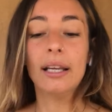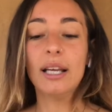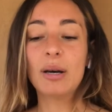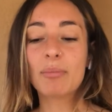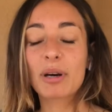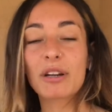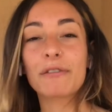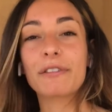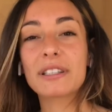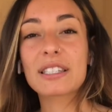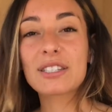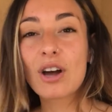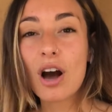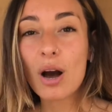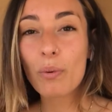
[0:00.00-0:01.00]
But if it's
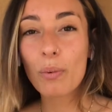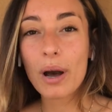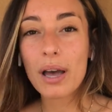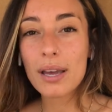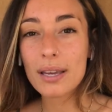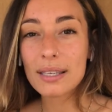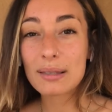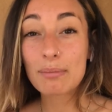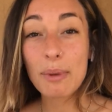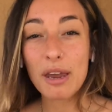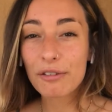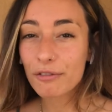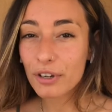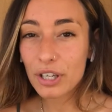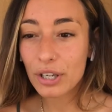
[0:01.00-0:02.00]
not what is meant
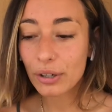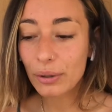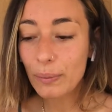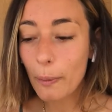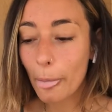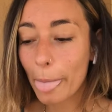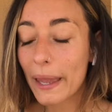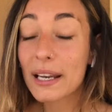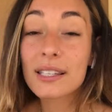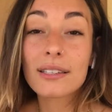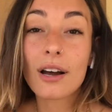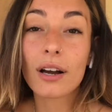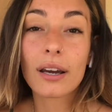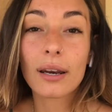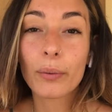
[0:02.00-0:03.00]
for you, then it's
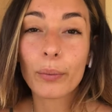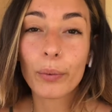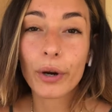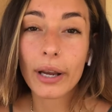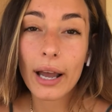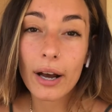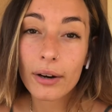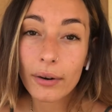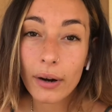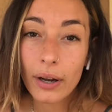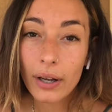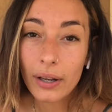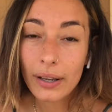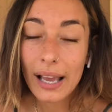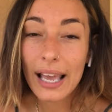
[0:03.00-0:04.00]
not going to work out.
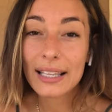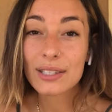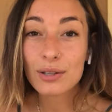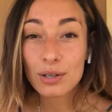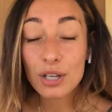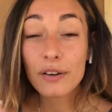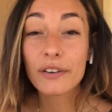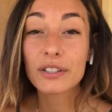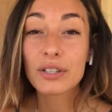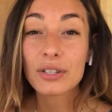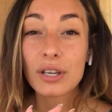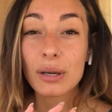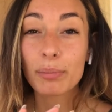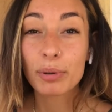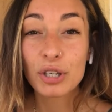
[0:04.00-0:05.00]
And so the universe is going
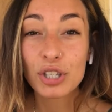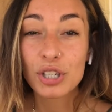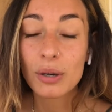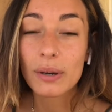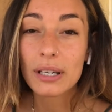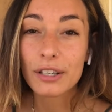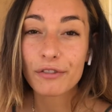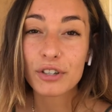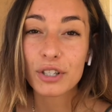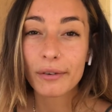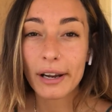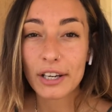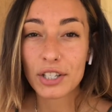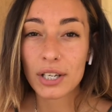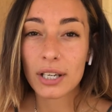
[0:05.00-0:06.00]
to push you in a different
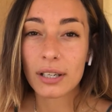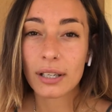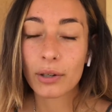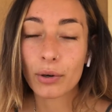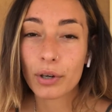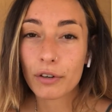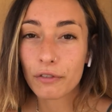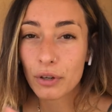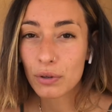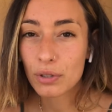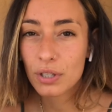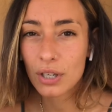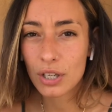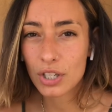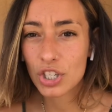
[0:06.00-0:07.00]
direction in order for you
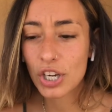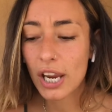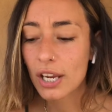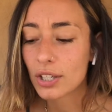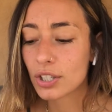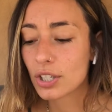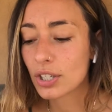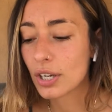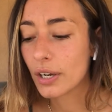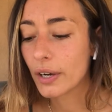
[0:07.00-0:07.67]
to change